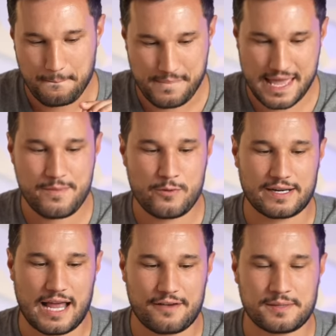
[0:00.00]
maybe we're
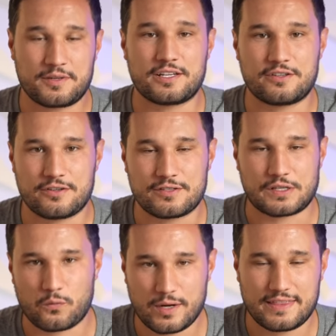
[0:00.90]
gonna have some good news
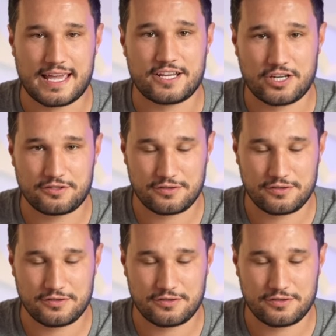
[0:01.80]
with H dot two